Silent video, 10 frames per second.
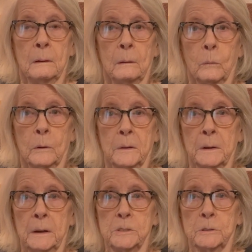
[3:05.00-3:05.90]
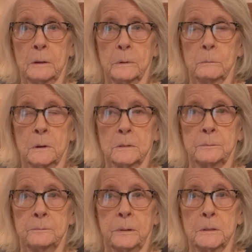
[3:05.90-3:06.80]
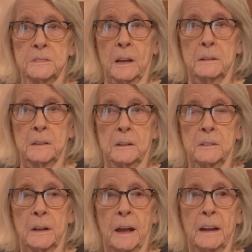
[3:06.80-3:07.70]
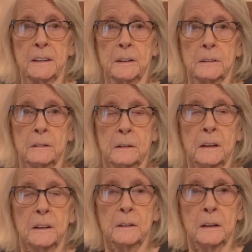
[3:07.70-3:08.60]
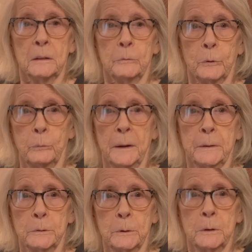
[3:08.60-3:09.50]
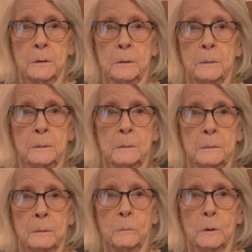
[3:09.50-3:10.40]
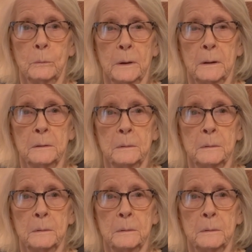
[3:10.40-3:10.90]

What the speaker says: Well, the danger of it was, first thing, getting your hand cut in the wringers that went around.